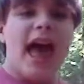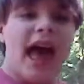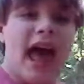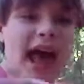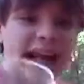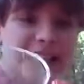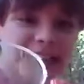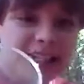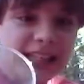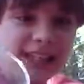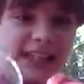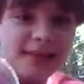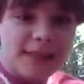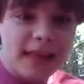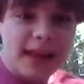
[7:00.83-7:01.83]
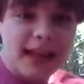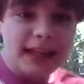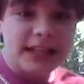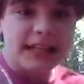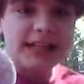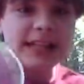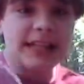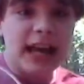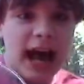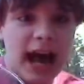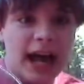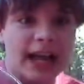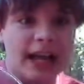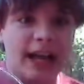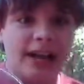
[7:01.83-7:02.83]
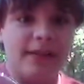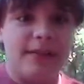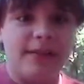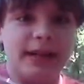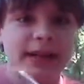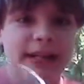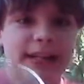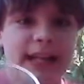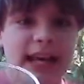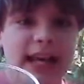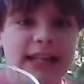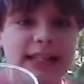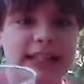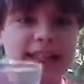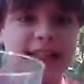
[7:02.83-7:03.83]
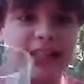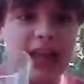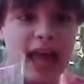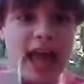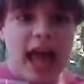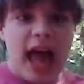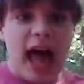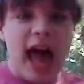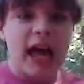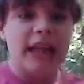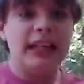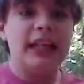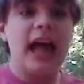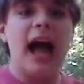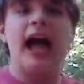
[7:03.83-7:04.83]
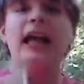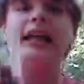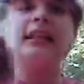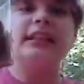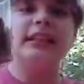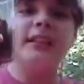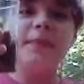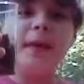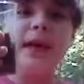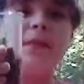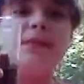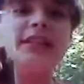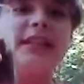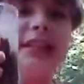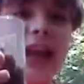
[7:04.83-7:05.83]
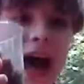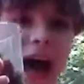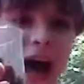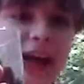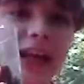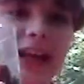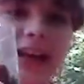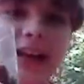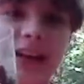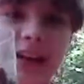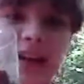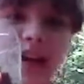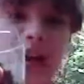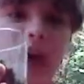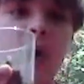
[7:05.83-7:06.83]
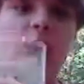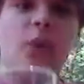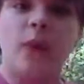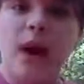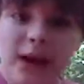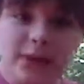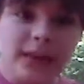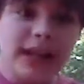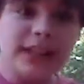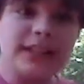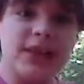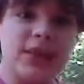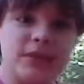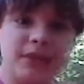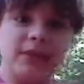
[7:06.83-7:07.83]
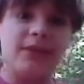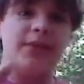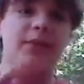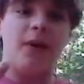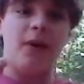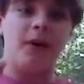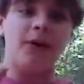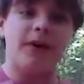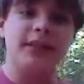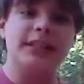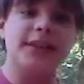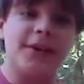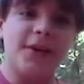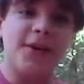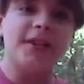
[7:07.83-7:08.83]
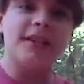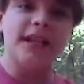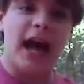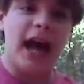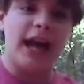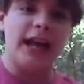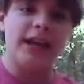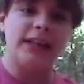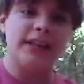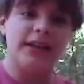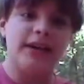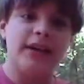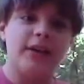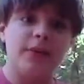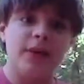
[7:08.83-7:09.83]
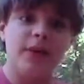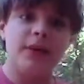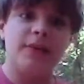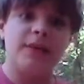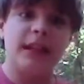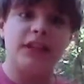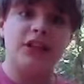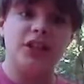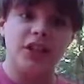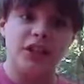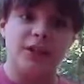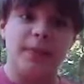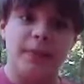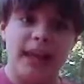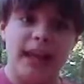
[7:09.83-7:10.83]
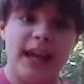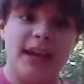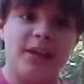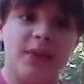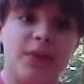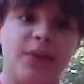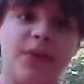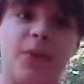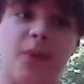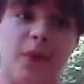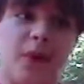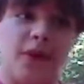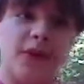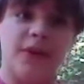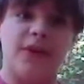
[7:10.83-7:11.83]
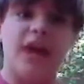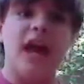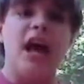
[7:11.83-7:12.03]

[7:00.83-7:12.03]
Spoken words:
Actually, this plant is dying because I this plant was dying right when I soaked it in water. It started dying, so I don't know if that's the plant or the water.